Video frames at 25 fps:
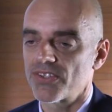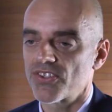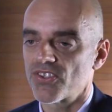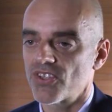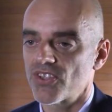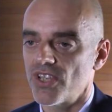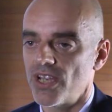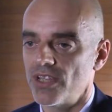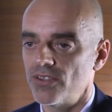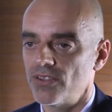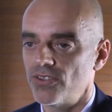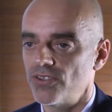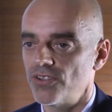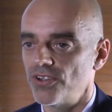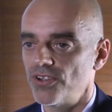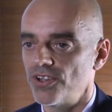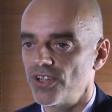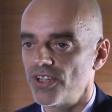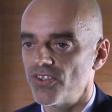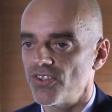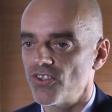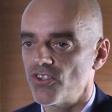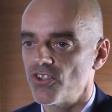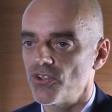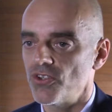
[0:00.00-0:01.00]
Center
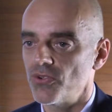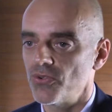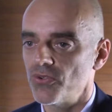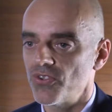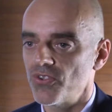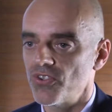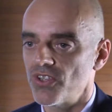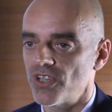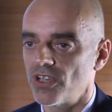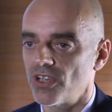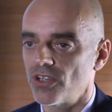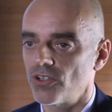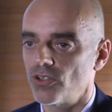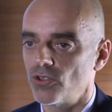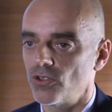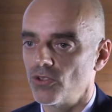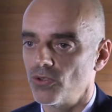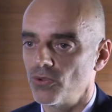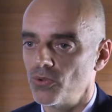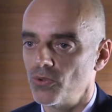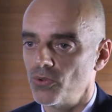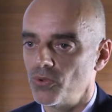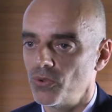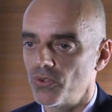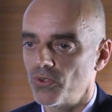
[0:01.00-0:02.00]
is using
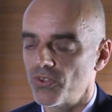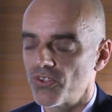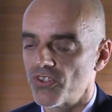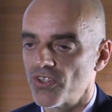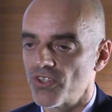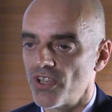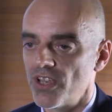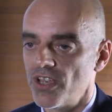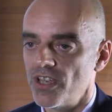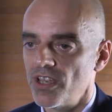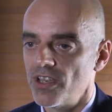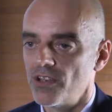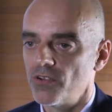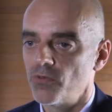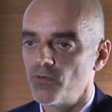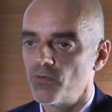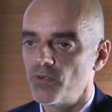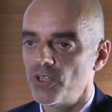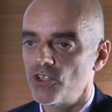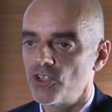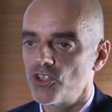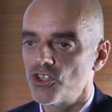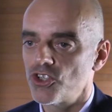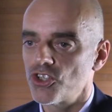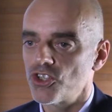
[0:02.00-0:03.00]
tools
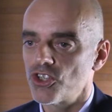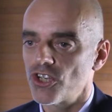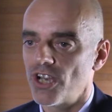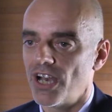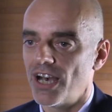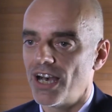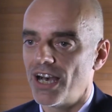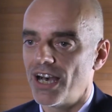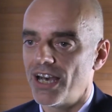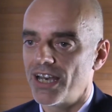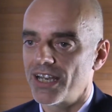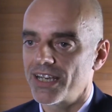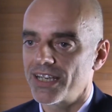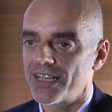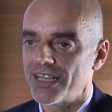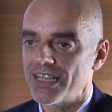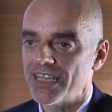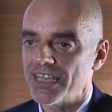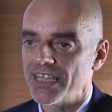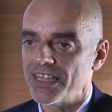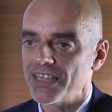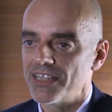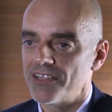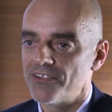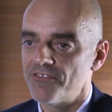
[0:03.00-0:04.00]
which are
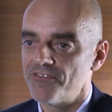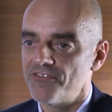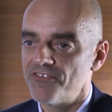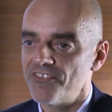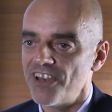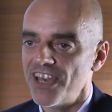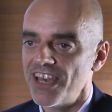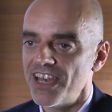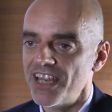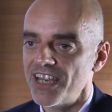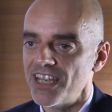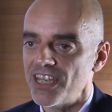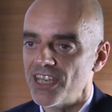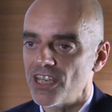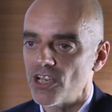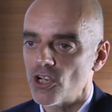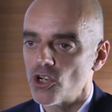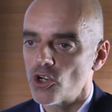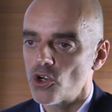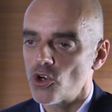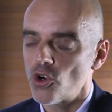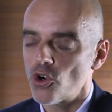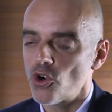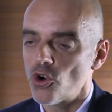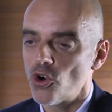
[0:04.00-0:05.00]
in the very
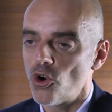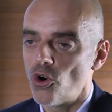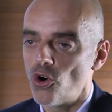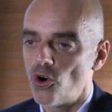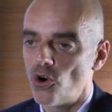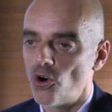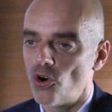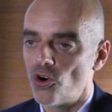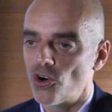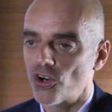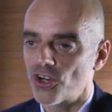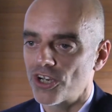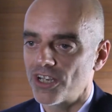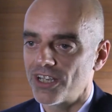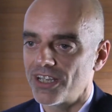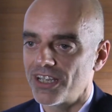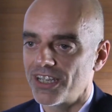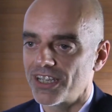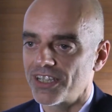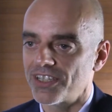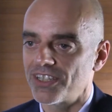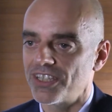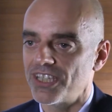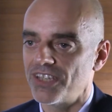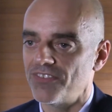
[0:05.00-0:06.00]
core
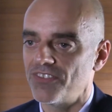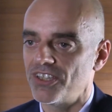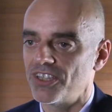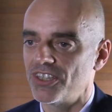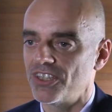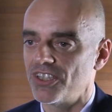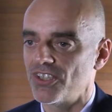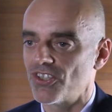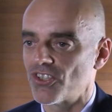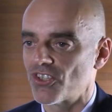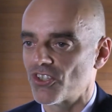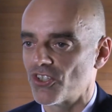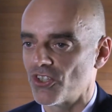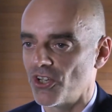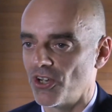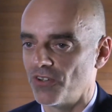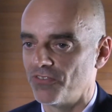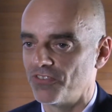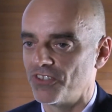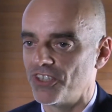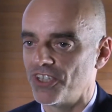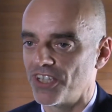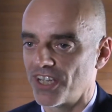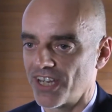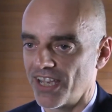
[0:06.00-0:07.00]
activities
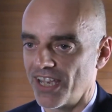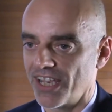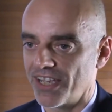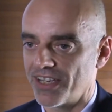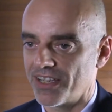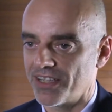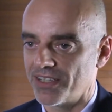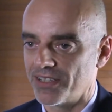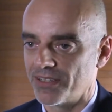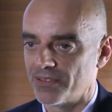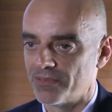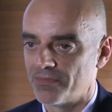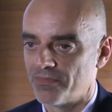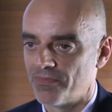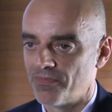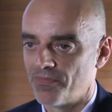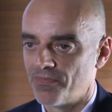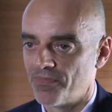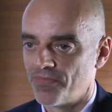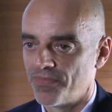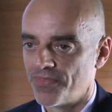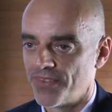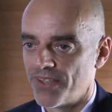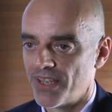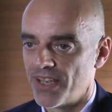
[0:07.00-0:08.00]
of the REC.
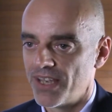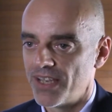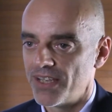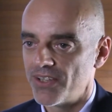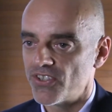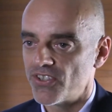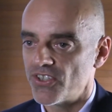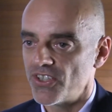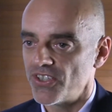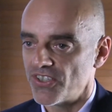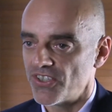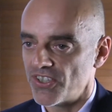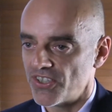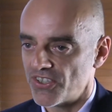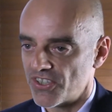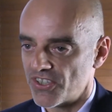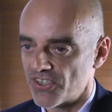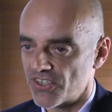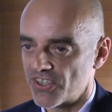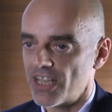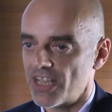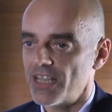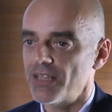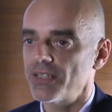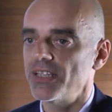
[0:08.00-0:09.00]
Since
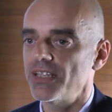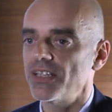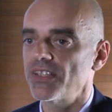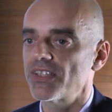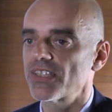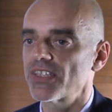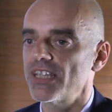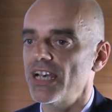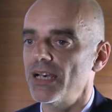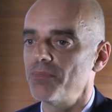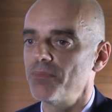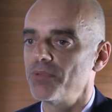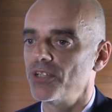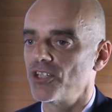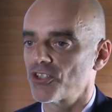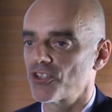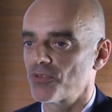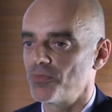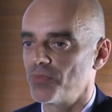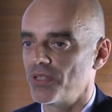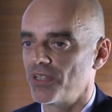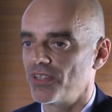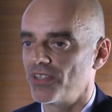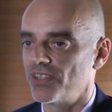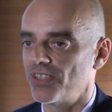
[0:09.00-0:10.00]
its
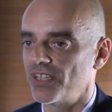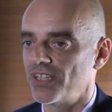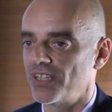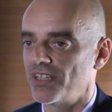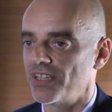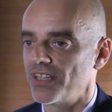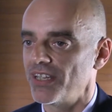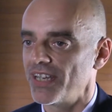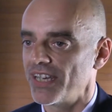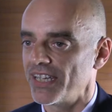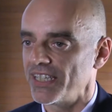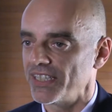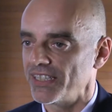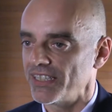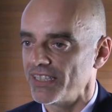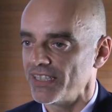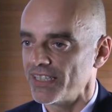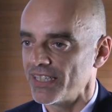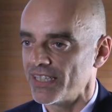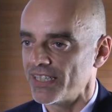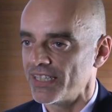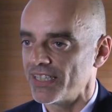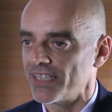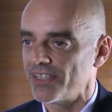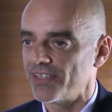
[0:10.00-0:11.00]
establishment in
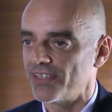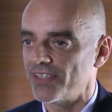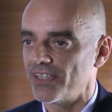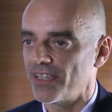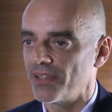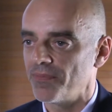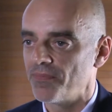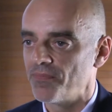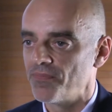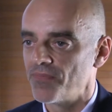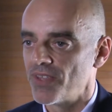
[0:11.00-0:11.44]
1990,